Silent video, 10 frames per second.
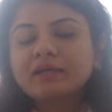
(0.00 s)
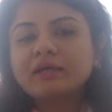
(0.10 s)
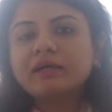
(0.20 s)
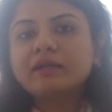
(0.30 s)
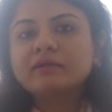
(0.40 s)

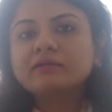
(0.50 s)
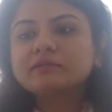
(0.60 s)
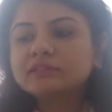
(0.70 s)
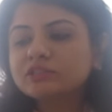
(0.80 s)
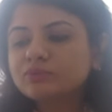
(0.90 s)
And
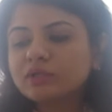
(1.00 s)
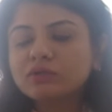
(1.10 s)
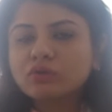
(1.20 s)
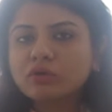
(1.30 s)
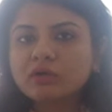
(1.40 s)
since we
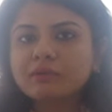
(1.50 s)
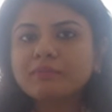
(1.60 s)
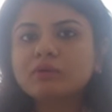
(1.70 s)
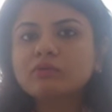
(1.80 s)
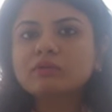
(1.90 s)
are talking
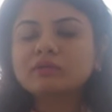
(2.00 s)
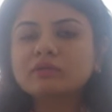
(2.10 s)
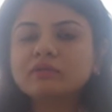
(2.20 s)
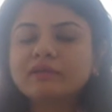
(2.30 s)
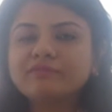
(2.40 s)
about
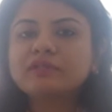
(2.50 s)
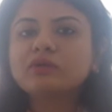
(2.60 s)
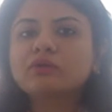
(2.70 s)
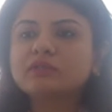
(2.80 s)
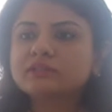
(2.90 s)
every
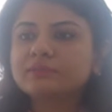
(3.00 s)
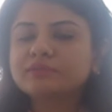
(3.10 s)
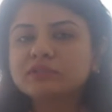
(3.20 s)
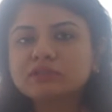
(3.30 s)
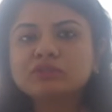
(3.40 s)

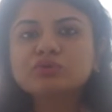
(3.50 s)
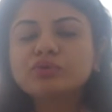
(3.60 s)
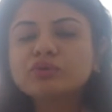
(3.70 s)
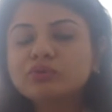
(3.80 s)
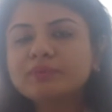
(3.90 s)
contraception, it is
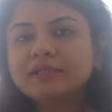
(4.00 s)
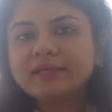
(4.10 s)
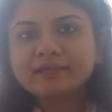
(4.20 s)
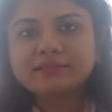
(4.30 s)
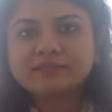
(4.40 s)
going to be
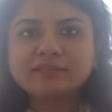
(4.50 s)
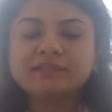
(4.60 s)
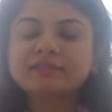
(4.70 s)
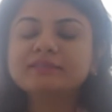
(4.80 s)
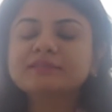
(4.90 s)
like a
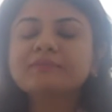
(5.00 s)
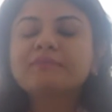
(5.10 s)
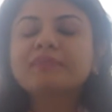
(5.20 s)
series.